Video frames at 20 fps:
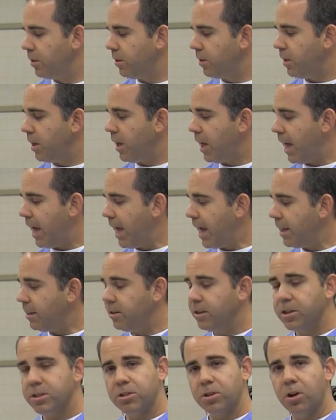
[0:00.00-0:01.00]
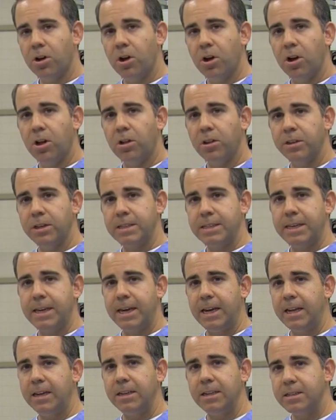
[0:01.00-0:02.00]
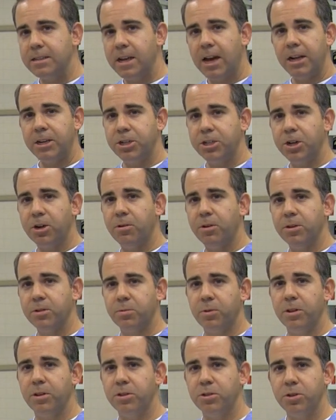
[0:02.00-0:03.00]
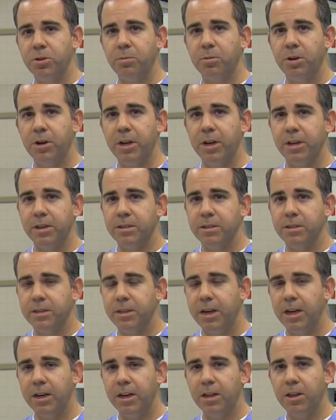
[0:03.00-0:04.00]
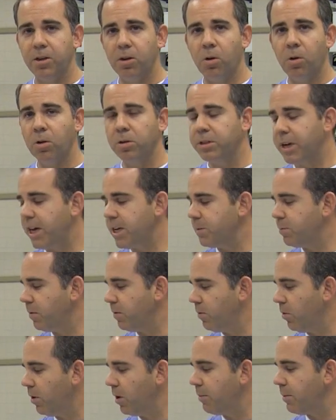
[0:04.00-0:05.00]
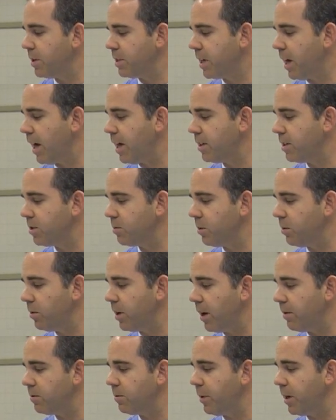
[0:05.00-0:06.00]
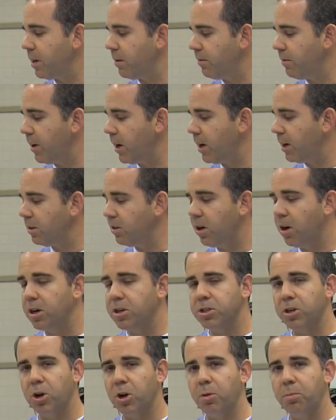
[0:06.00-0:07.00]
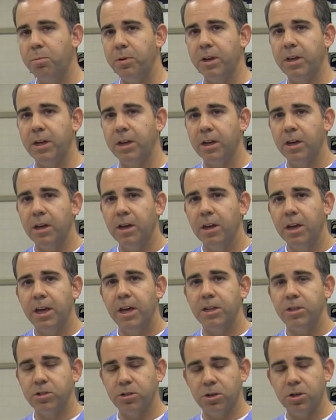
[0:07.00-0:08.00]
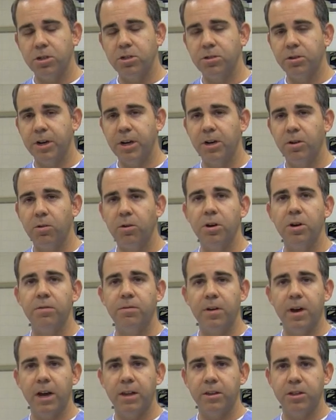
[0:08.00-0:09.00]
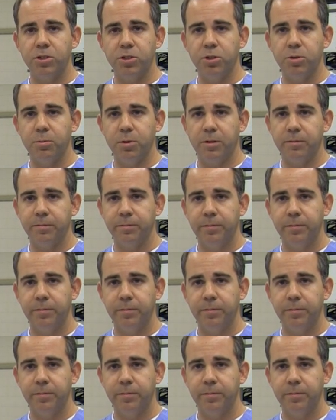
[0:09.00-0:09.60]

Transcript: The head, the skull, the skin does not show us where the tumor is. And in the old days, before image guidance, we would have to make a very large opening in surgery in order to find the tumor.